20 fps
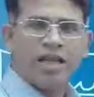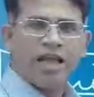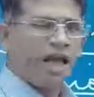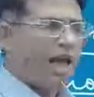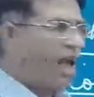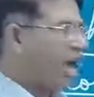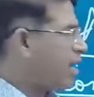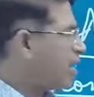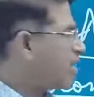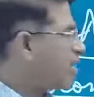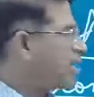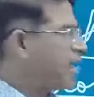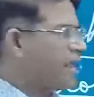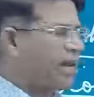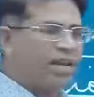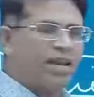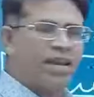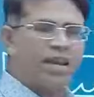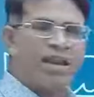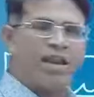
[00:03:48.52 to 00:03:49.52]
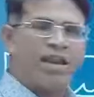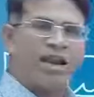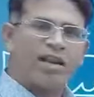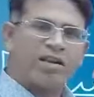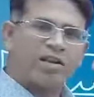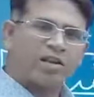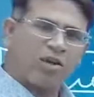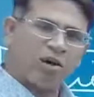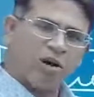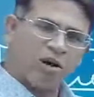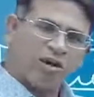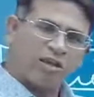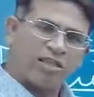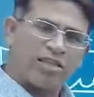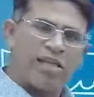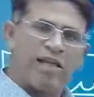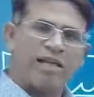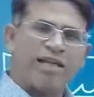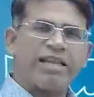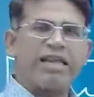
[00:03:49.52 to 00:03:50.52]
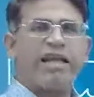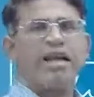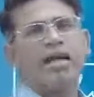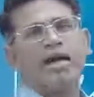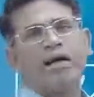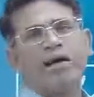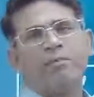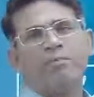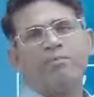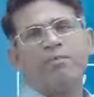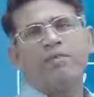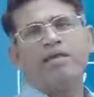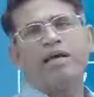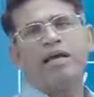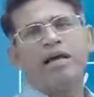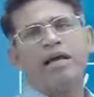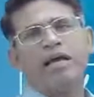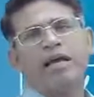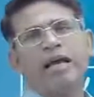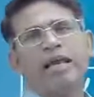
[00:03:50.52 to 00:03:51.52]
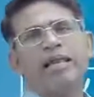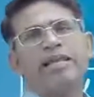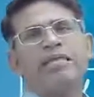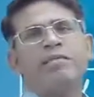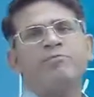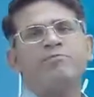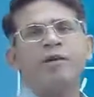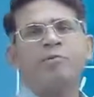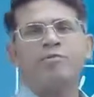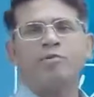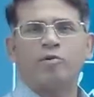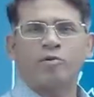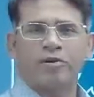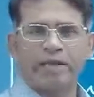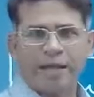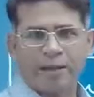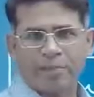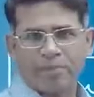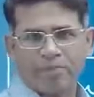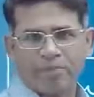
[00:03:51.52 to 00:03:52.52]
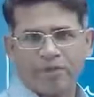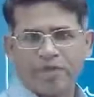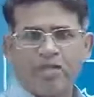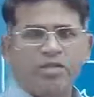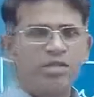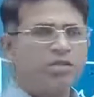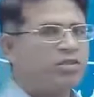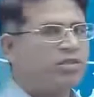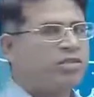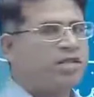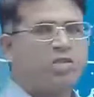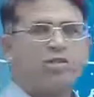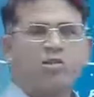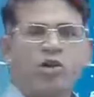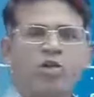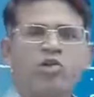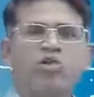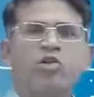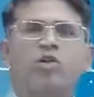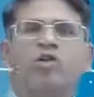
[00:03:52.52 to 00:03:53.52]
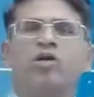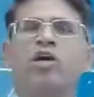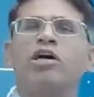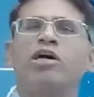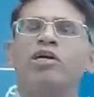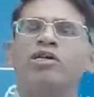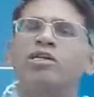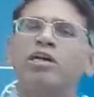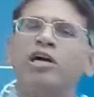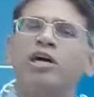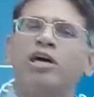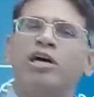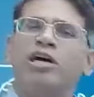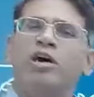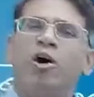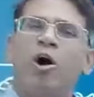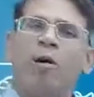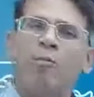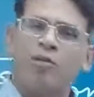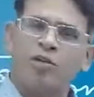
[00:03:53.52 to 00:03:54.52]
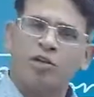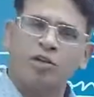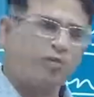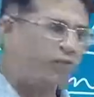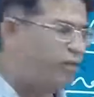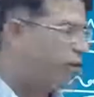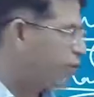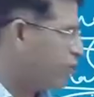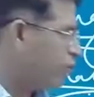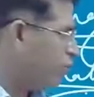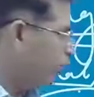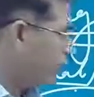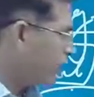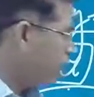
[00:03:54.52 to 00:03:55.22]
and then later on they take up the enrichment program. So that's also an option for you.